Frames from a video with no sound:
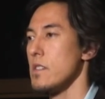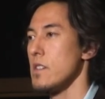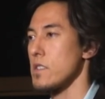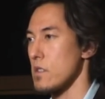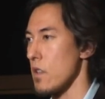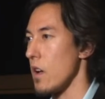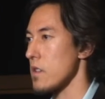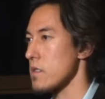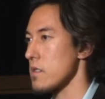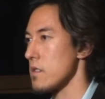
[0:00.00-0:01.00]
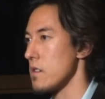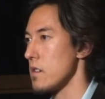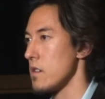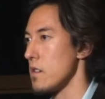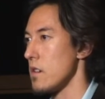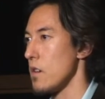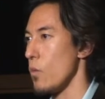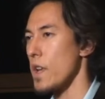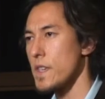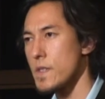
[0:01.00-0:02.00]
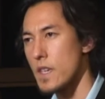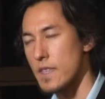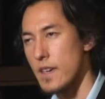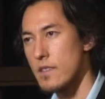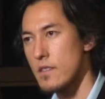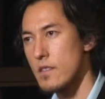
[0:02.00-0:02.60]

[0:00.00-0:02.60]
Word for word: it's a loss? Why did he say that?